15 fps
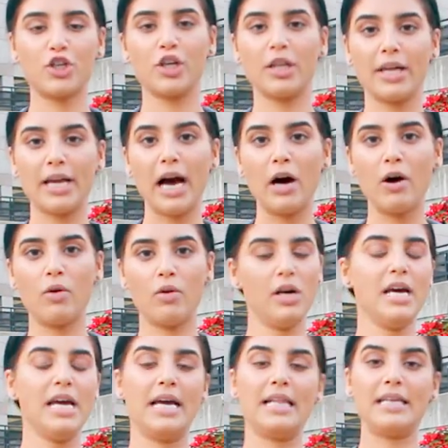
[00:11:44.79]
chilly out
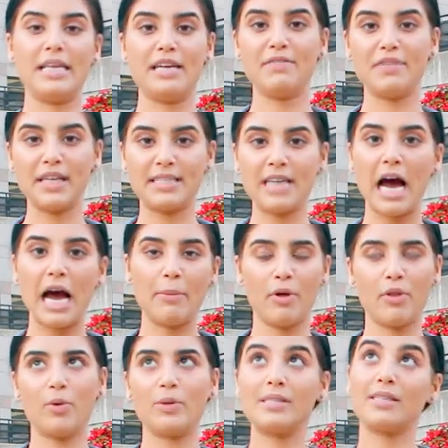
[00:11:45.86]
in the evening time,
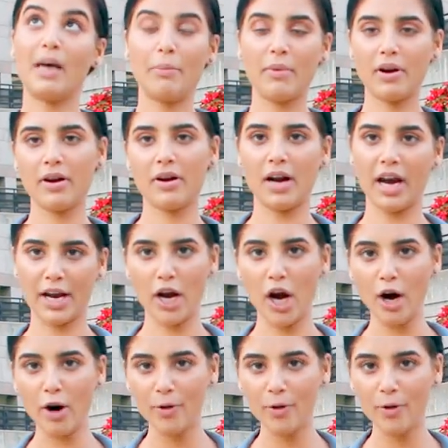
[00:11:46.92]
although it's summer, I know.